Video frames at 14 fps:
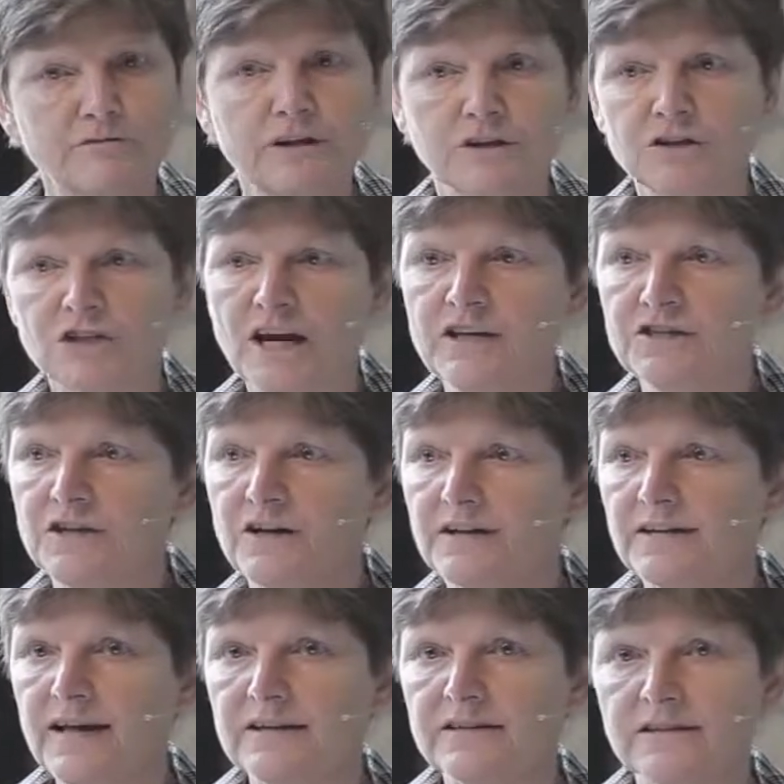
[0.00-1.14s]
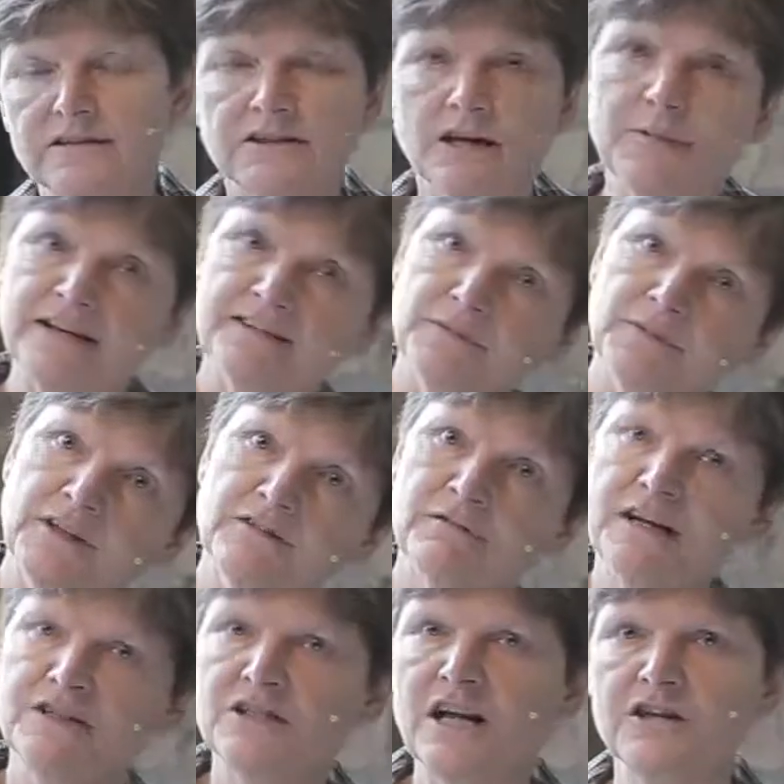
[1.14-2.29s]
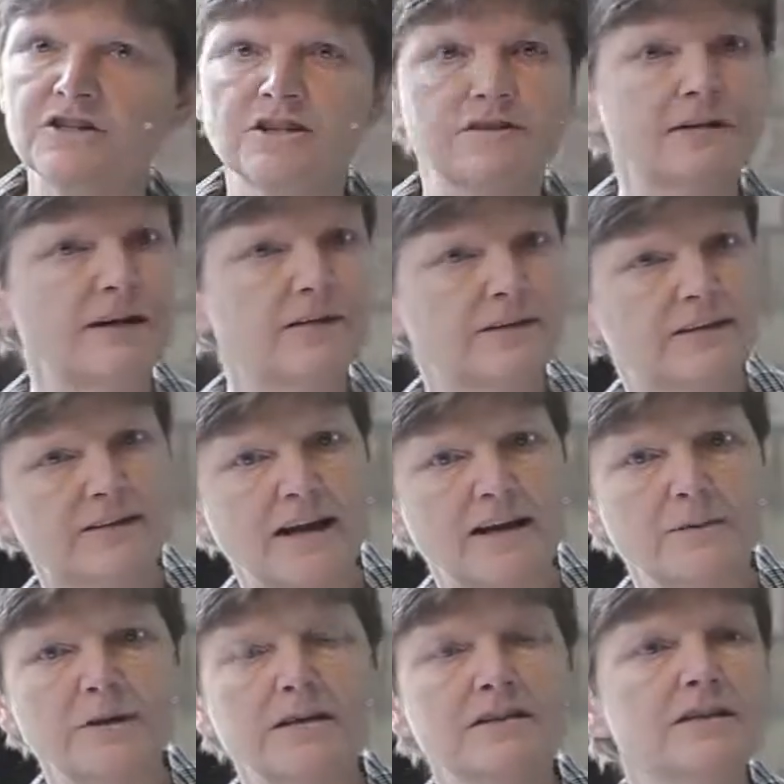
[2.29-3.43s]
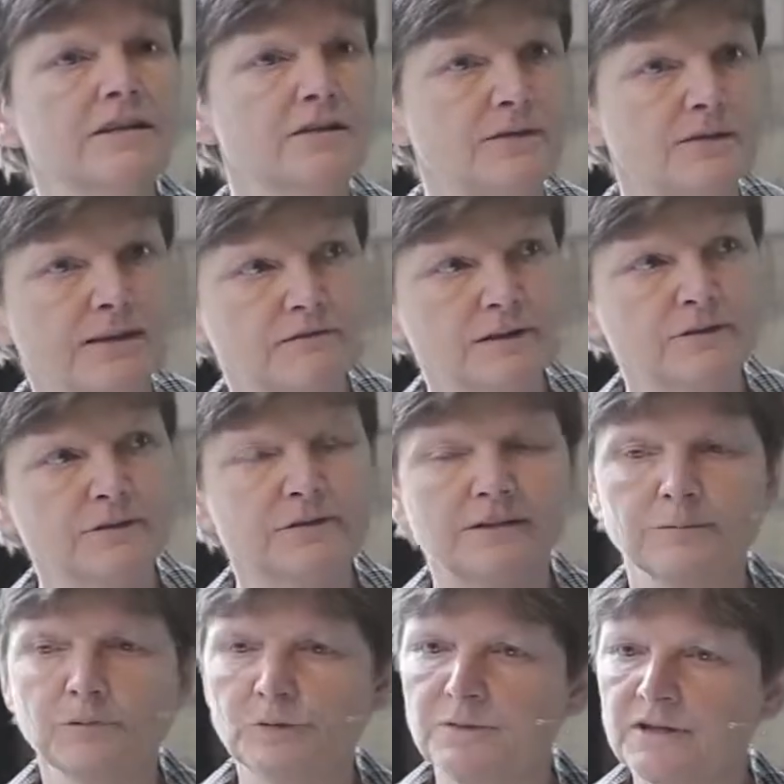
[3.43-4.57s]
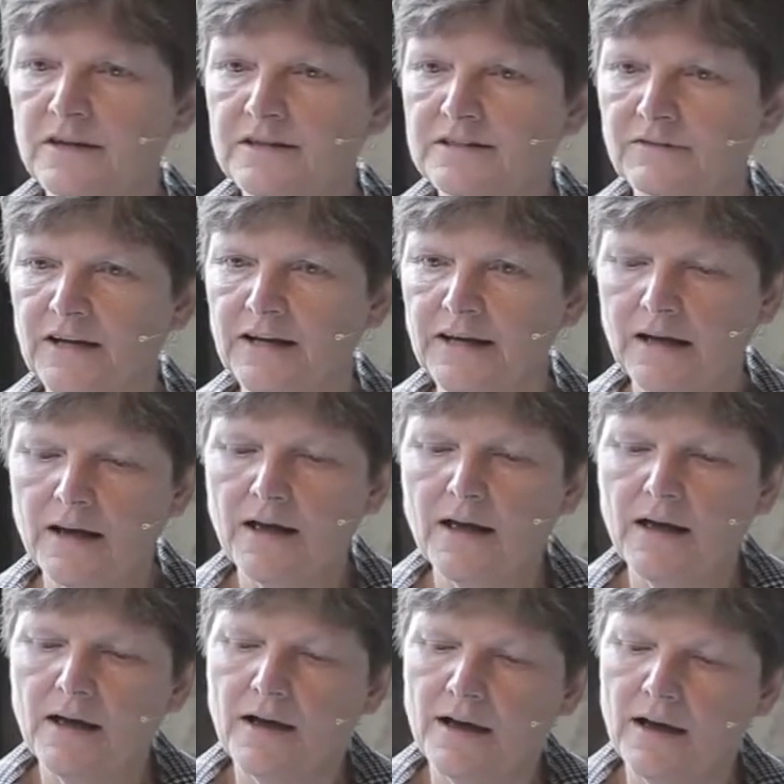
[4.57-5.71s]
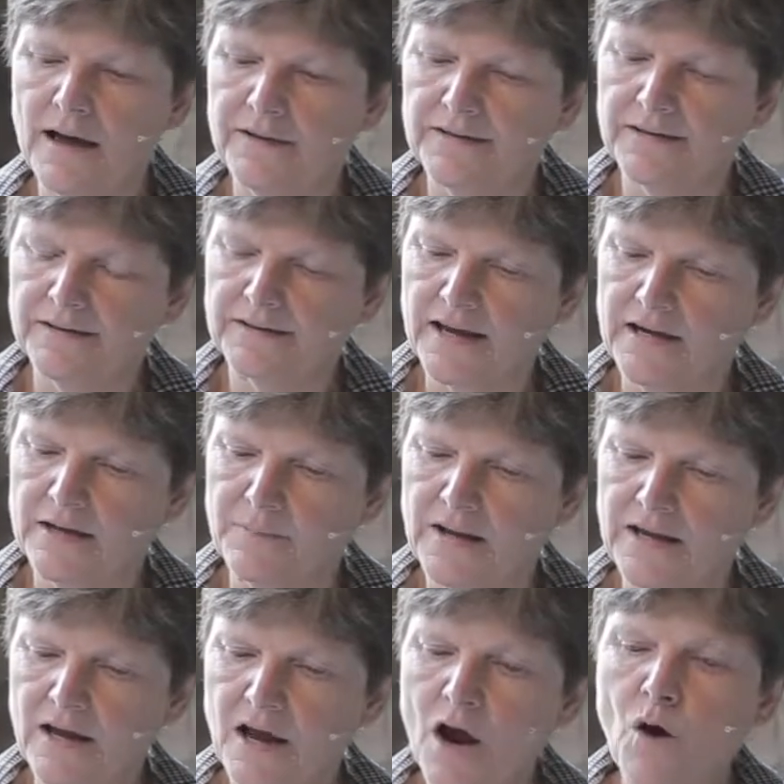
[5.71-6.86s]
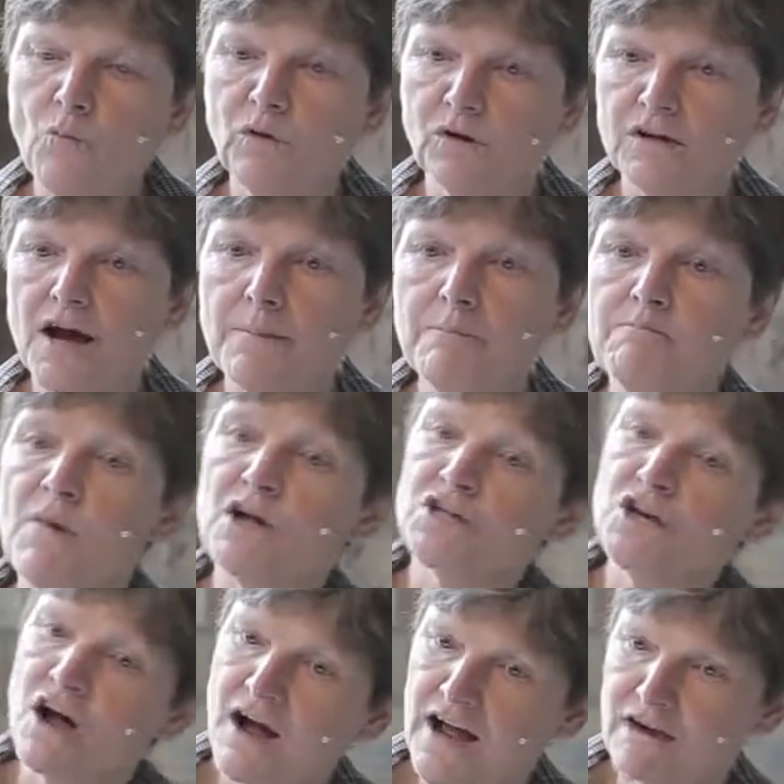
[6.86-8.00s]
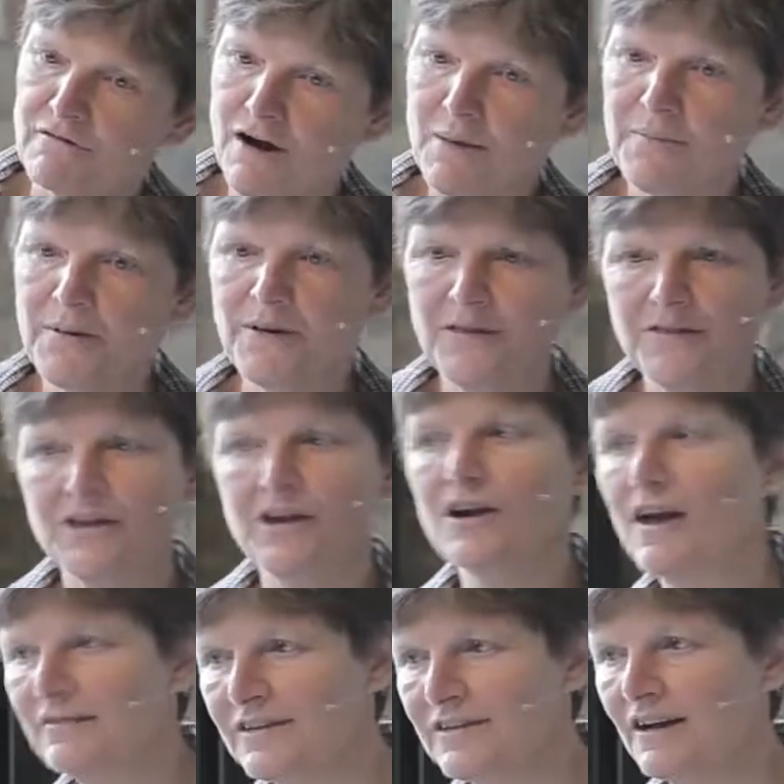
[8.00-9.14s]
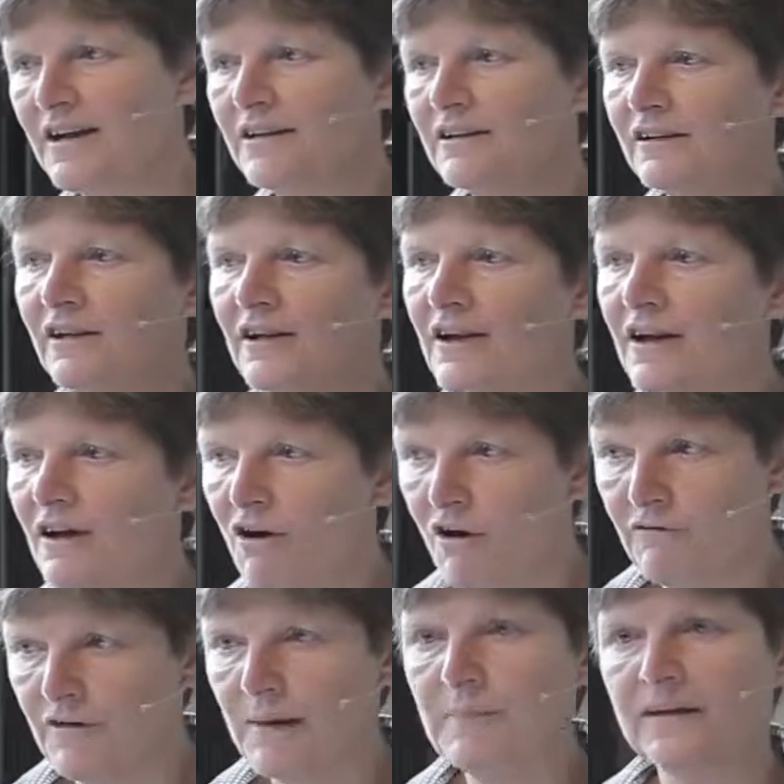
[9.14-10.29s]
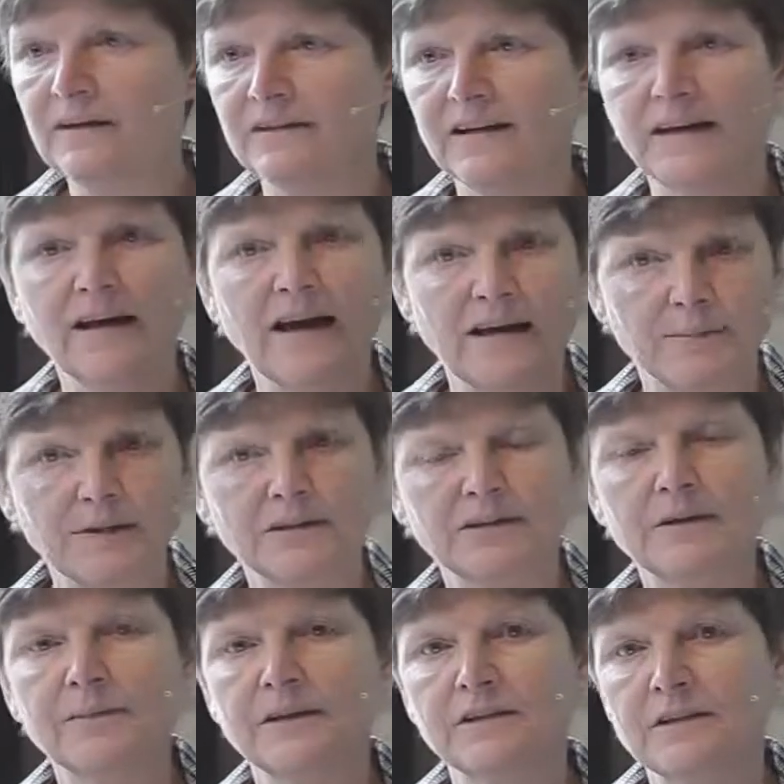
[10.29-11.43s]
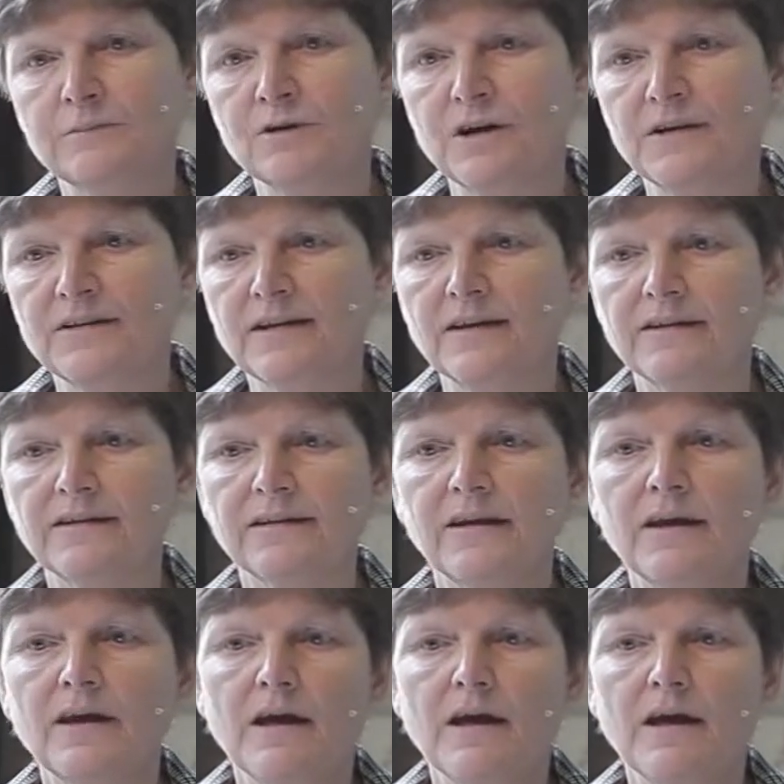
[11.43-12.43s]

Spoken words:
real change in our sector, to go back to some of those grand challenges around sustainability, using resources more productively and sustainably, will come much higher up the life cycle of a building and the building process.